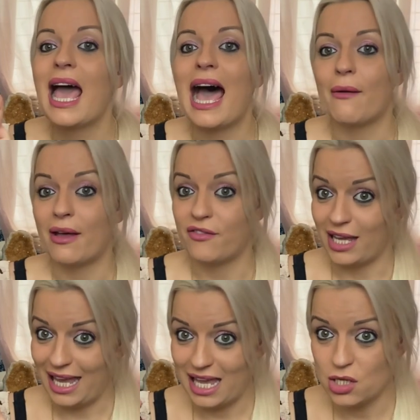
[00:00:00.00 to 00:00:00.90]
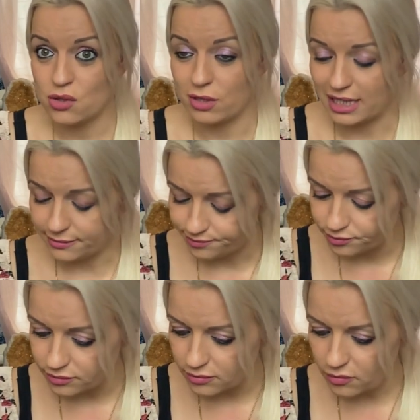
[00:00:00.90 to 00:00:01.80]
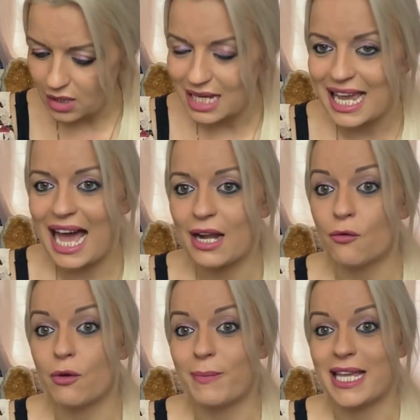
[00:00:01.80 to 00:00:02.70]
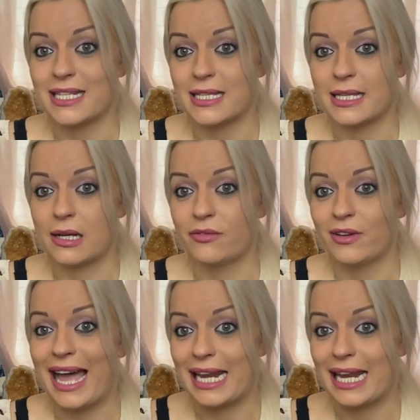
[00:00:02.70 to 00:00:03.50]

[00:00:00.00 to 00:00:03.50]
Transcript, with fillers: However, history can repeat itself,